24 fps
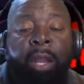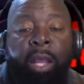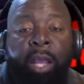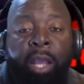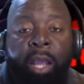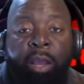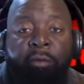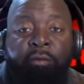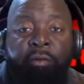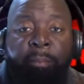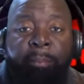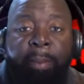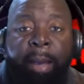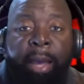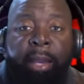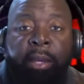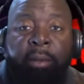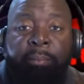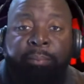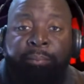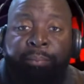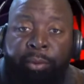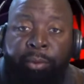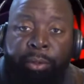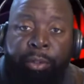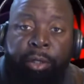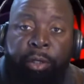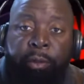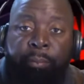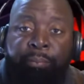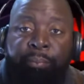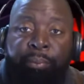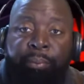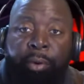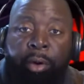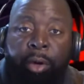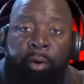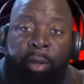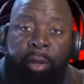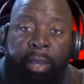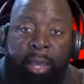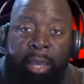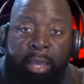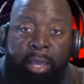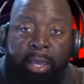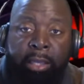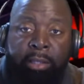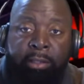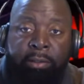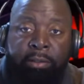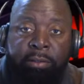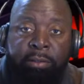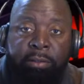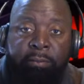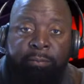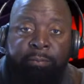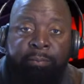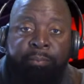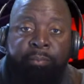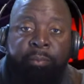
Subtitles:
Everybody put up prayer hands.